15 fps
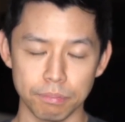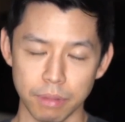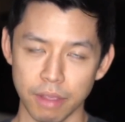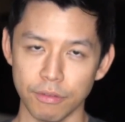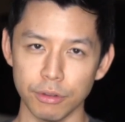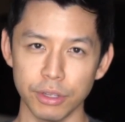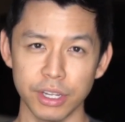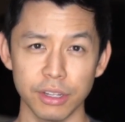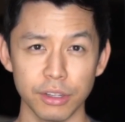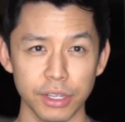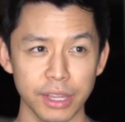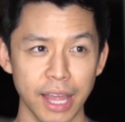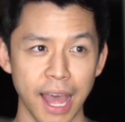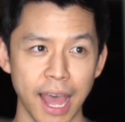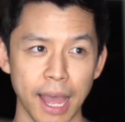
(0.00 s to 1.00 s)
if you look at
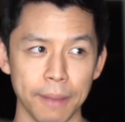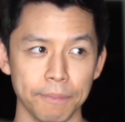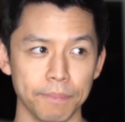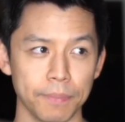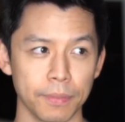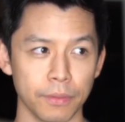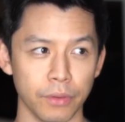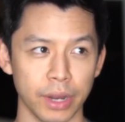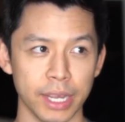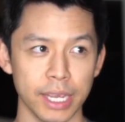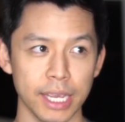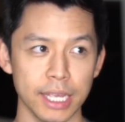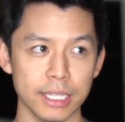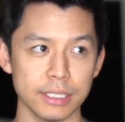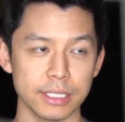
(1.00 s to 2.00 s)
that, right,
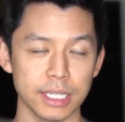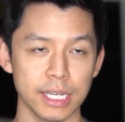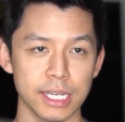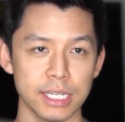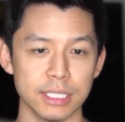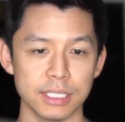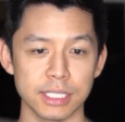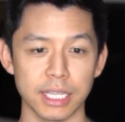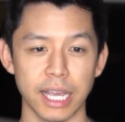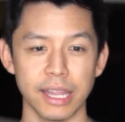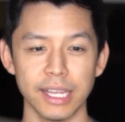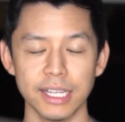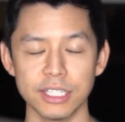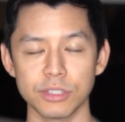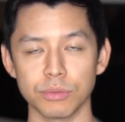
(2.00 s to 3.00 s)
it does, I
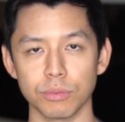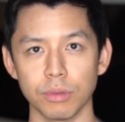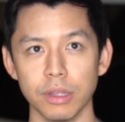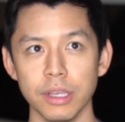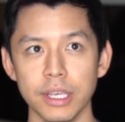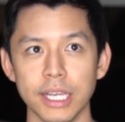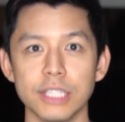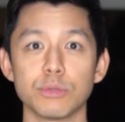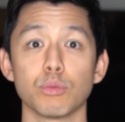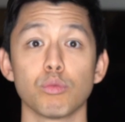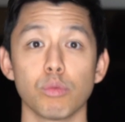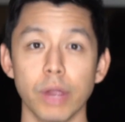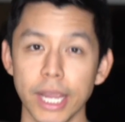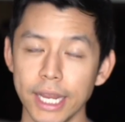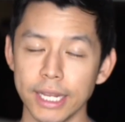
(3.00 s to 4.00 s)
think it's
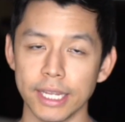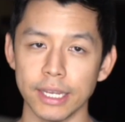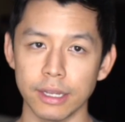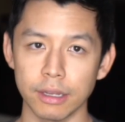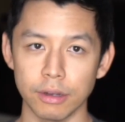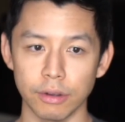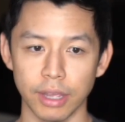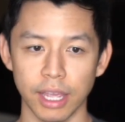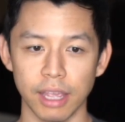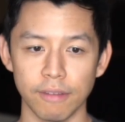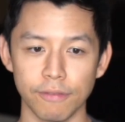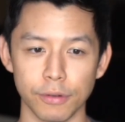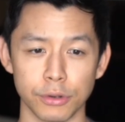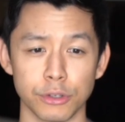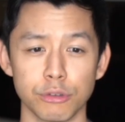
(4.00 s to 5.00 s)
rated, okay,
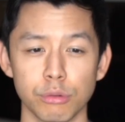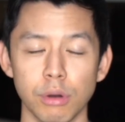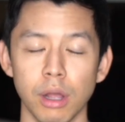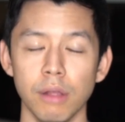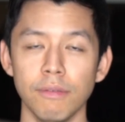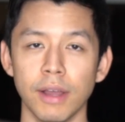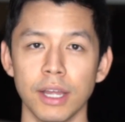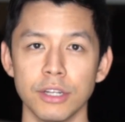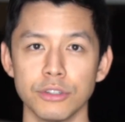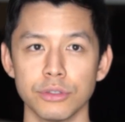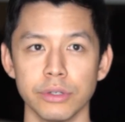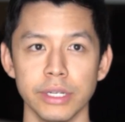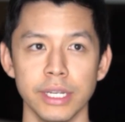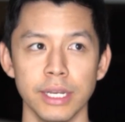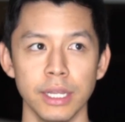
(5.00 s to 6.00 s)
for
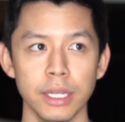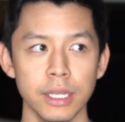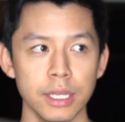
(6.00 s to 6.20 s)
1200